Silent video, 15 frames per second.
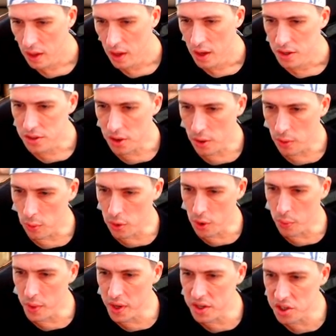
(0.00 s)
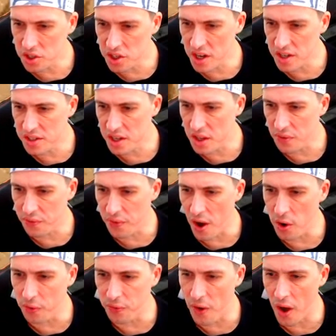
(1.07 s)
So could we suggest either
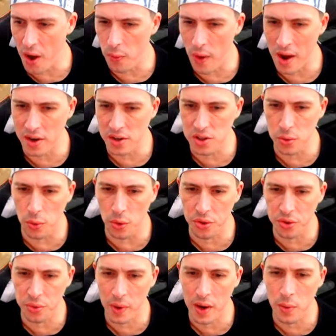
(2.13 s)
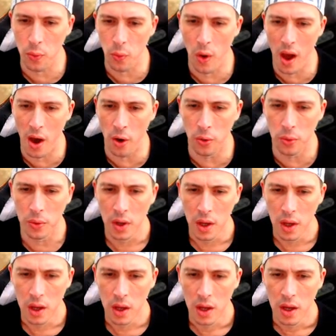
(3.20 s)
Final Fight 1, 2, or 3? Well,
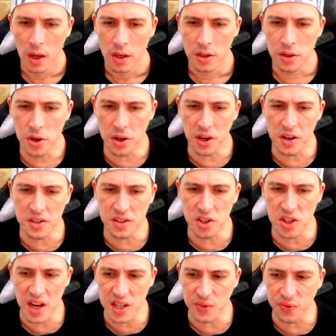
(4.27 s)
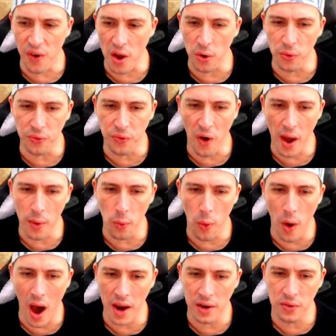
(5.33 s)
you can suggest Final Fight
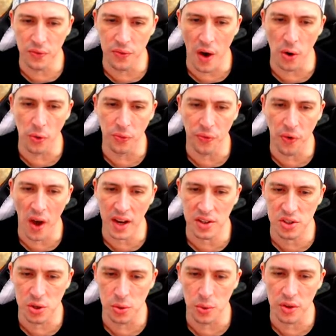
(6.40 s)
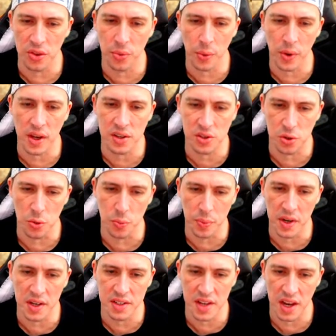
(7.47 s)
1. Final Fight 2 and 3 are Super
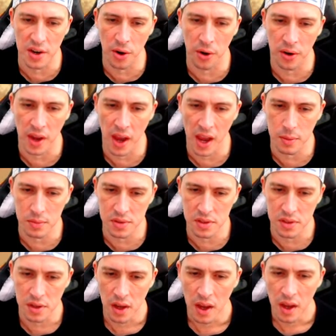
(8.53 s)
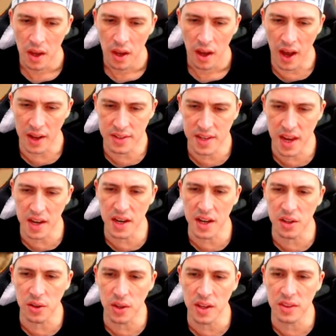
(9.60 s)
Nintendo games.
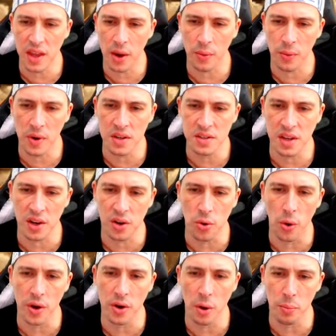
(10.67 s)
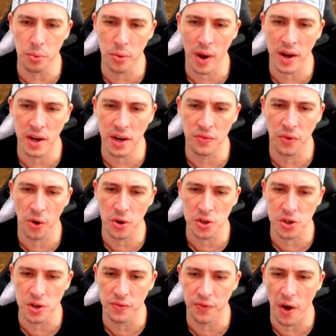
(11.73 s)
Technically, there is a coin-operated
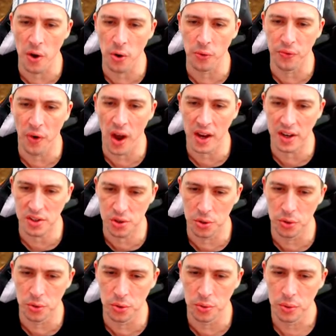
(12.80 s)
version of Final Fight 2.